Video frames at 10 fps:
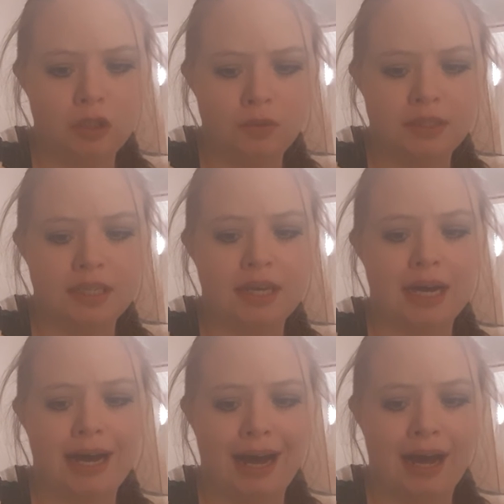you to
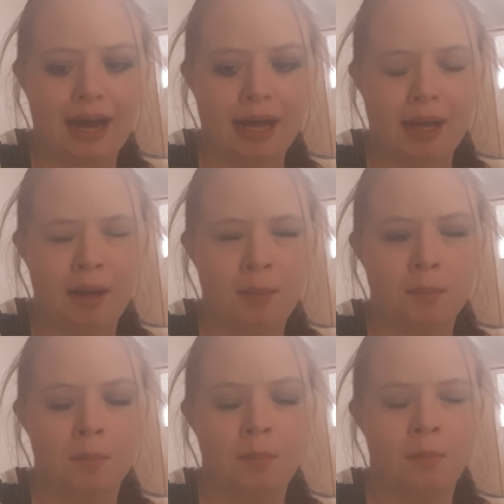get a
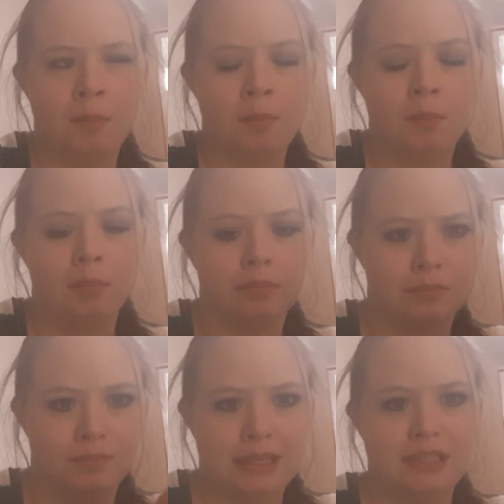
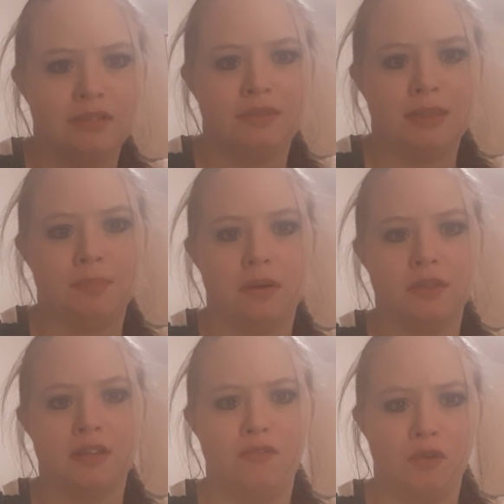better
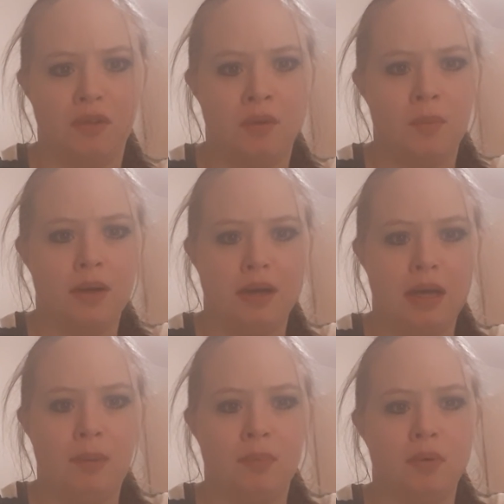response of other
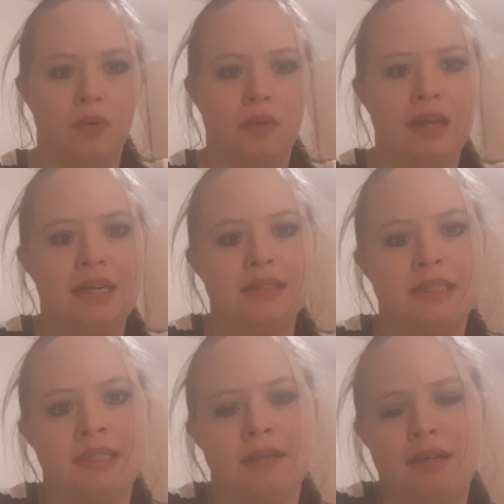people
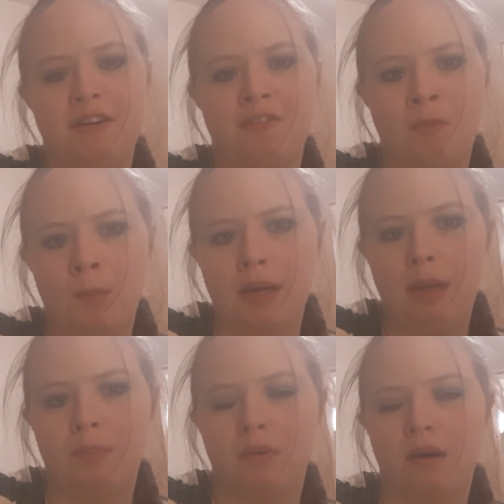instead of
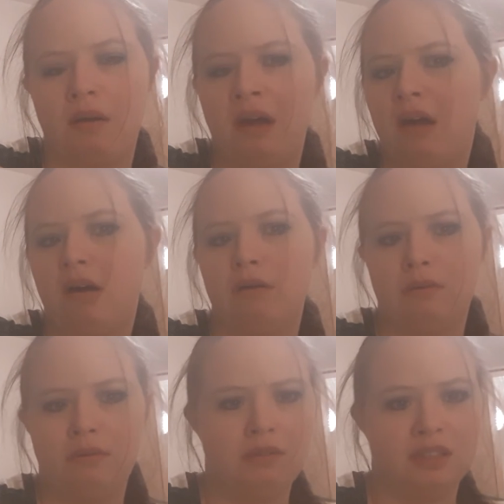people going,
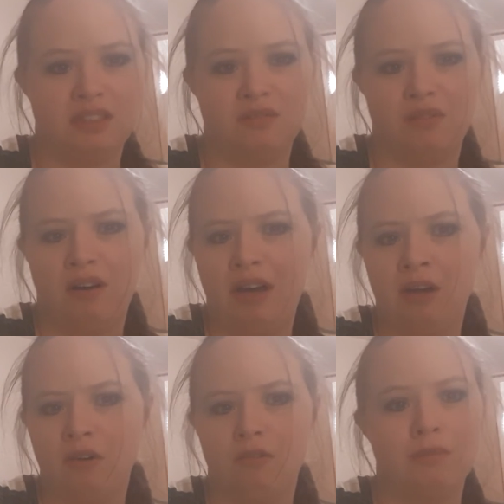oh, she's a right
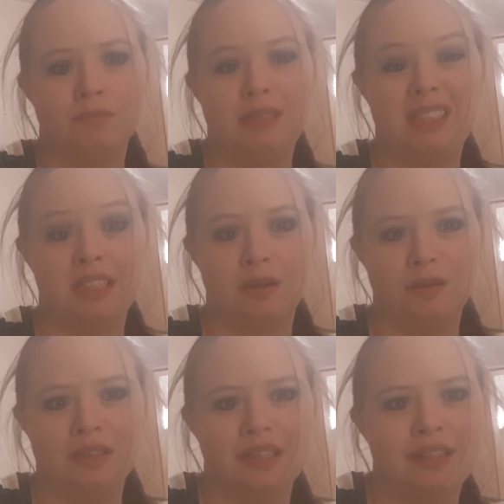clumpy so
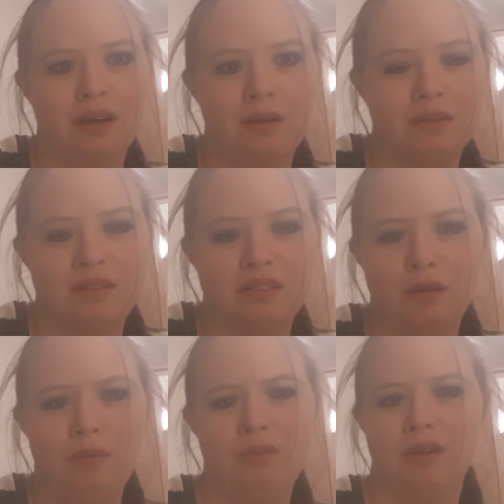and so, and
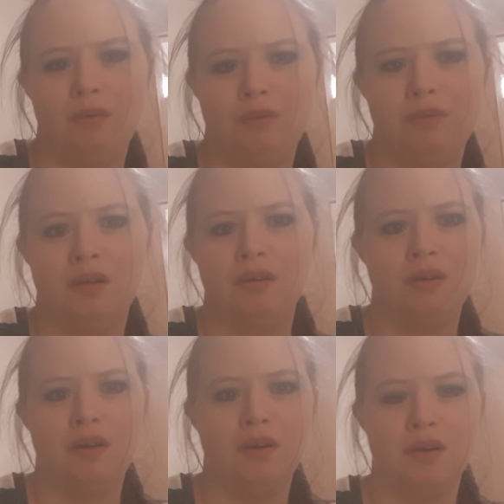oh no, no,
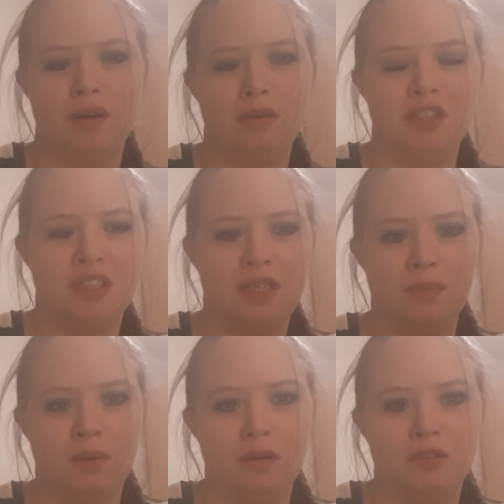no, no, no, she's in a
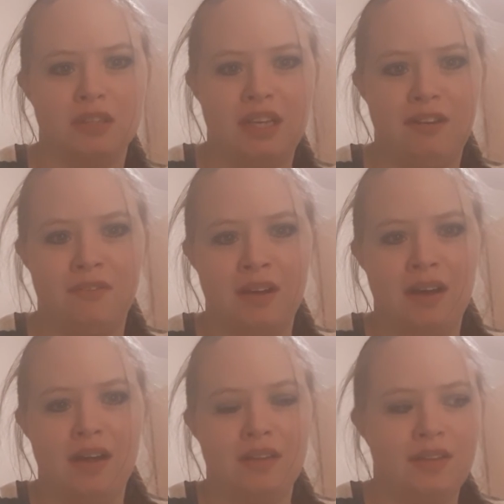mood, just leave
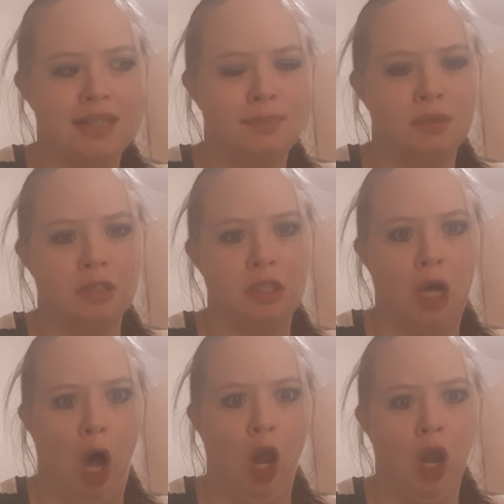this person
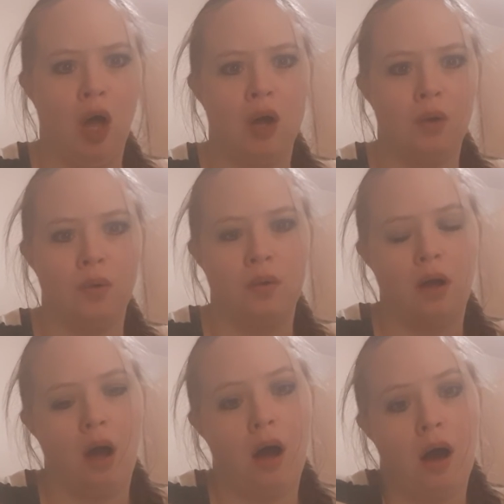alone.
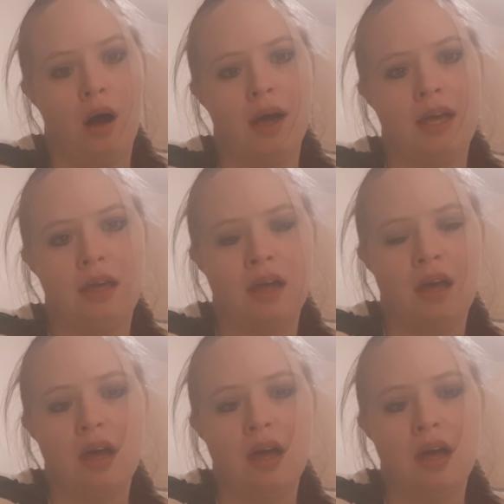I